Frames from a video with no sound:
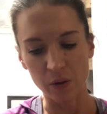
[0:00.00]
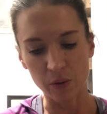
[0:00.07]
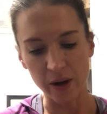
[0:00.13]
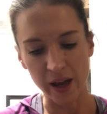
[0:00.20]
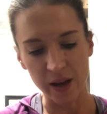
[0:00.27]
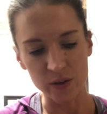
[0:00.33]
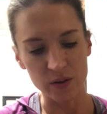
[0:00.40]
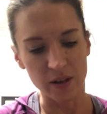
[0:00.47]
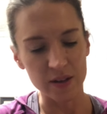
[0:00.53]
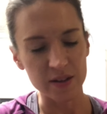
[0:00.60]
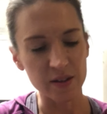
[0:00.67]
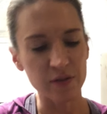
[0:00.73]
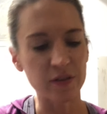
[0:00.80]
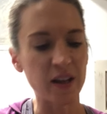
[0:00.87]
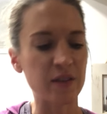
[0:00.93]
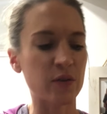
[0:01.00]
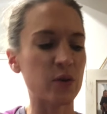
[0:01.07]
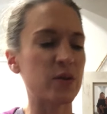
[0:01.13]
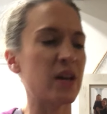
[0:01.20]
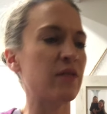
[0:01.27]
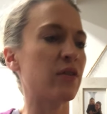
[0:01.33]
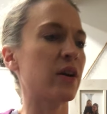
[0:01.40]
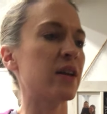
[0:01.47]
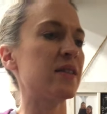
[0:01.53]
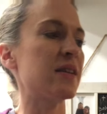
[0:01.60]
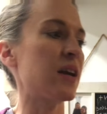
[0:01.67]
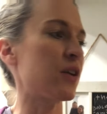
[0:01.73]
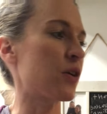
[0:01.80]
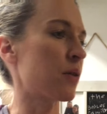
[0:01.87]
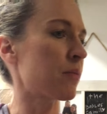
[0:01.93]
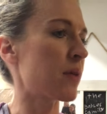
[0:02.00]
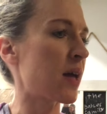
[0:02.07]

Okay, so that's the Flavor Saver container.